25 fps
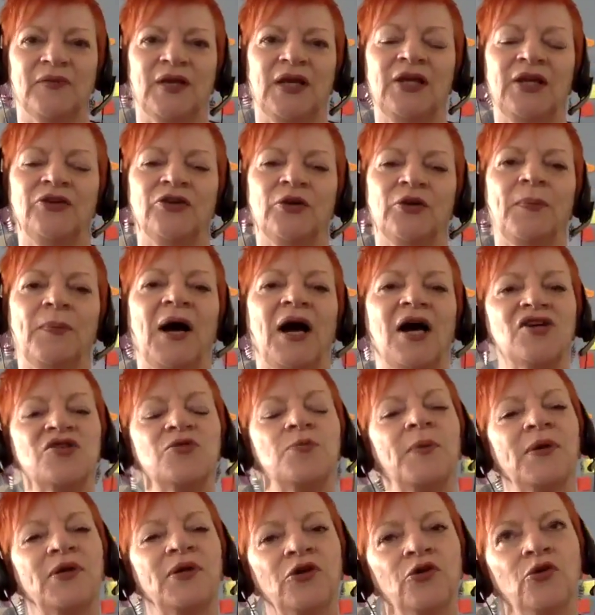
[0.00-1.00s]
in the
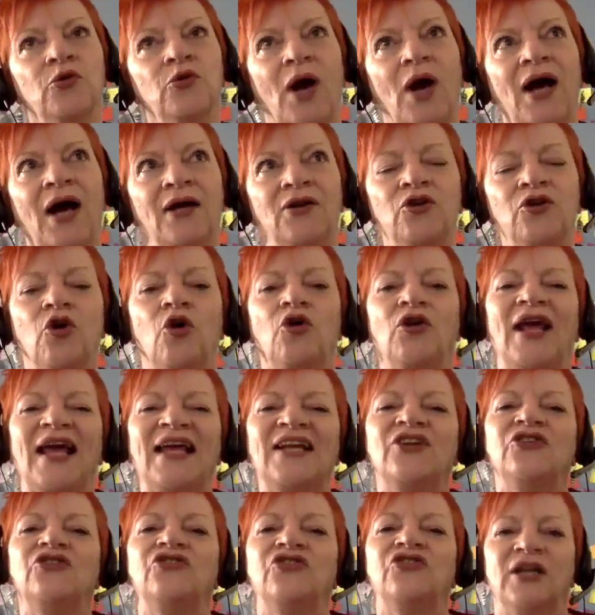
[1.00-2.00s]
past, but you are not
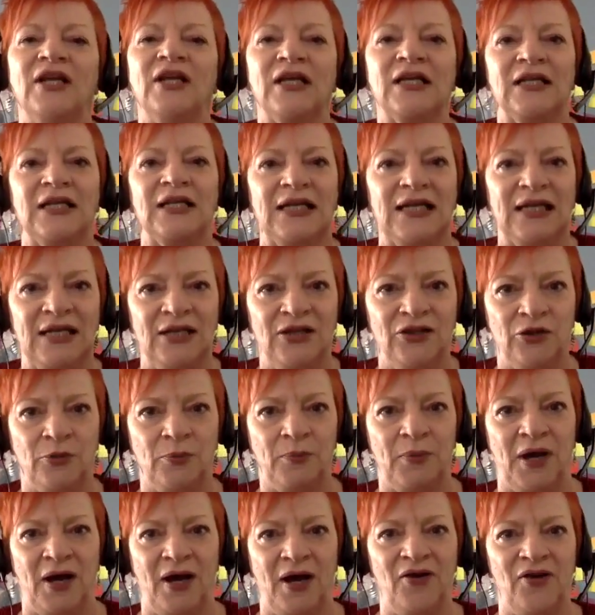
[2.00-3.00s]
energetically in the
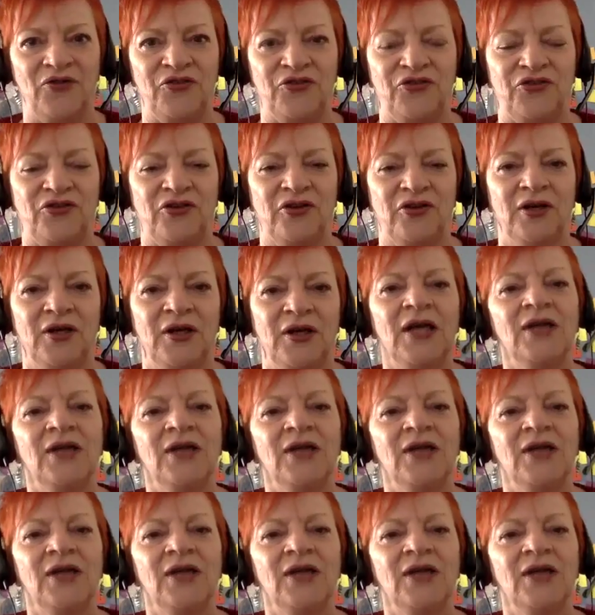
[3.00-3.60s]
past.